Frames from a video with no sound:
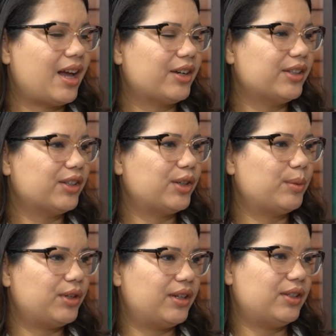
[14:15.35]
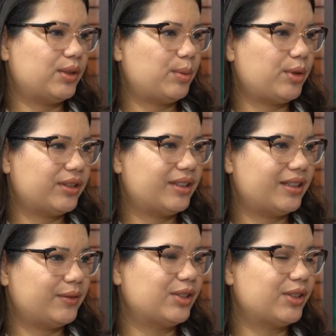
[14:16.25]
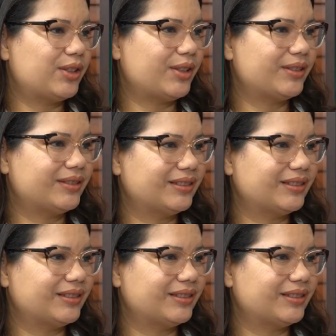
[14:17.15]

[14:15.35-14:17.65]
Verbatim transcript: How can the community support the Institute?